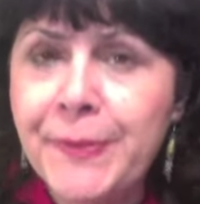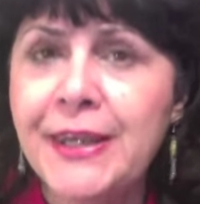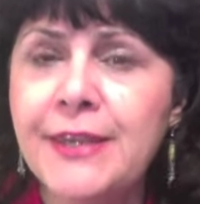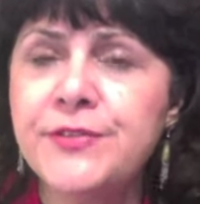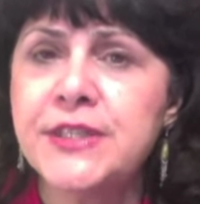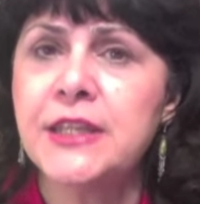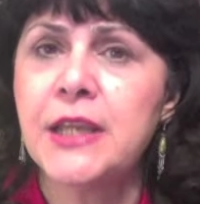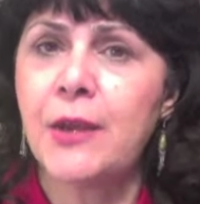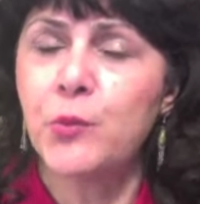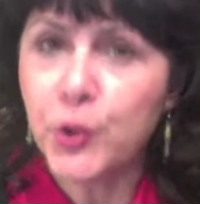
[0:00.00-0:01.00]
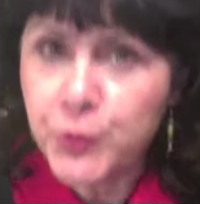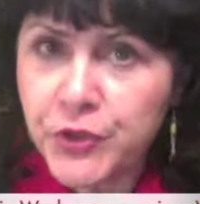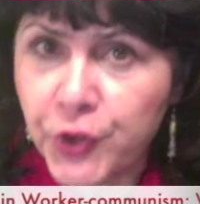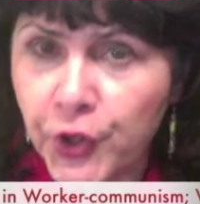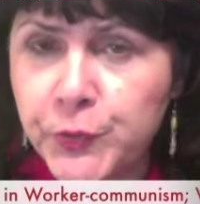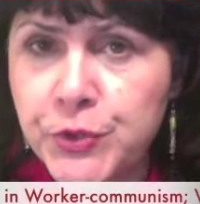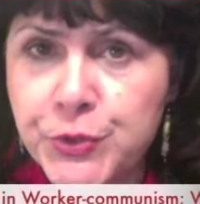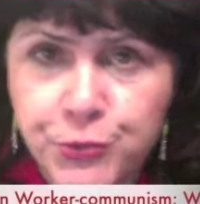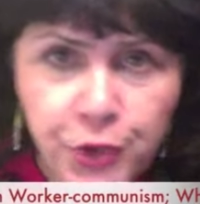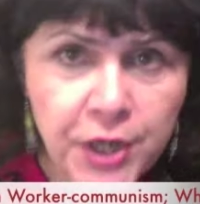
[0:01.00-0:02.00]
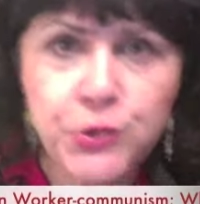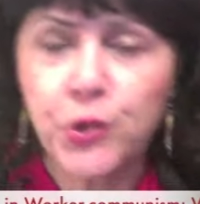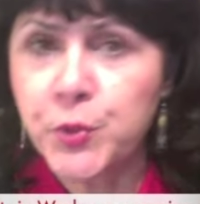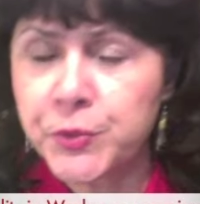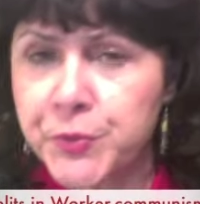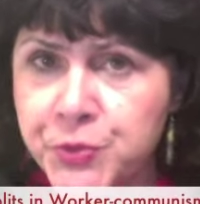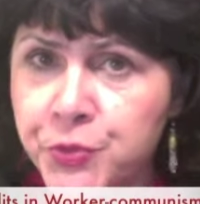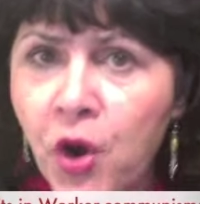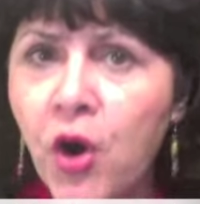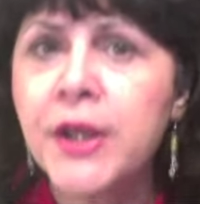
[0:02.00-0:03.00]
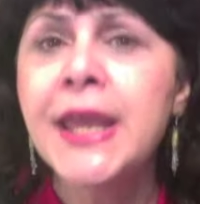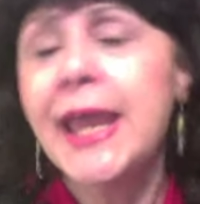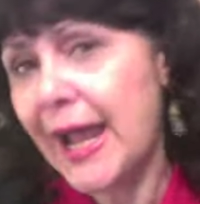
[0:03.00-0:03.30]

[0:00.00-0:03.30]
believed in and what we thought was right or what was wrong,